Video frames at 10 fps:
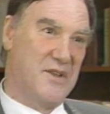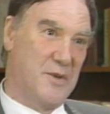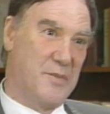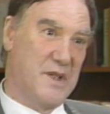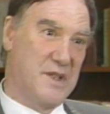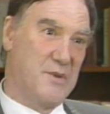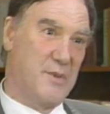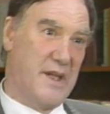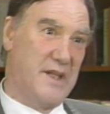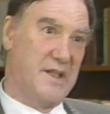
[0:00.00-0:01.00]
to
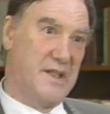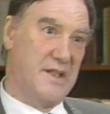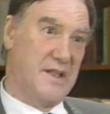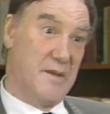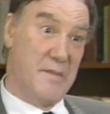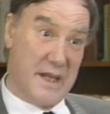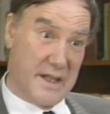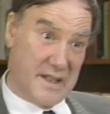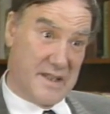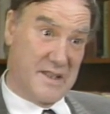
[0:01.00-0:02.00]
persuade the
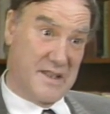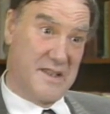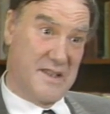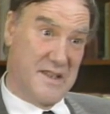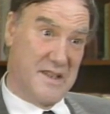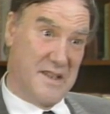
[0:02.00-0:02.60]
Americans